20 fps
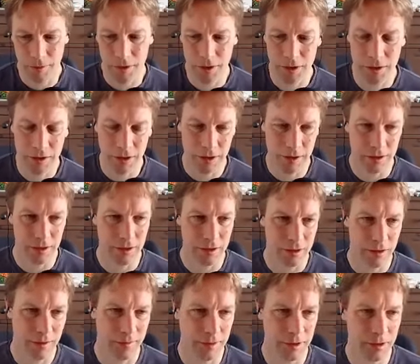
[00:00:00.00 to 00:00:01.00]
And this is actually the
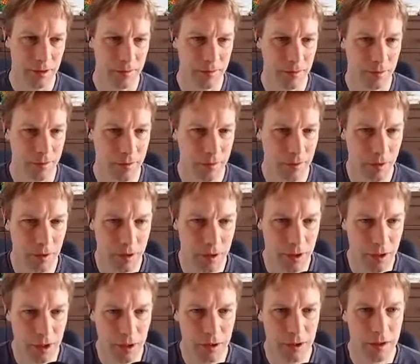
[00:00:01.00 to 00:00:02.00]
same example we were
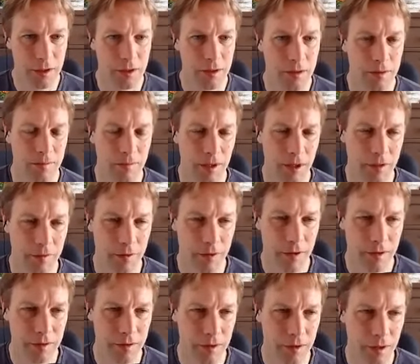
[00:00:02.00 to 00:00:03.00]
looking at many
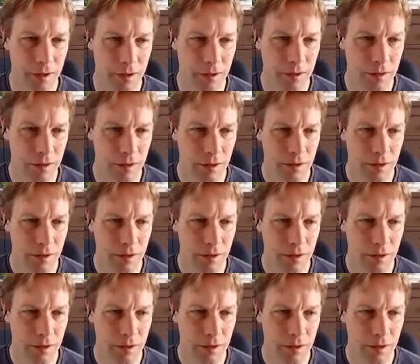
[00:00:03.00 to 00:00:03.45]
videos ago.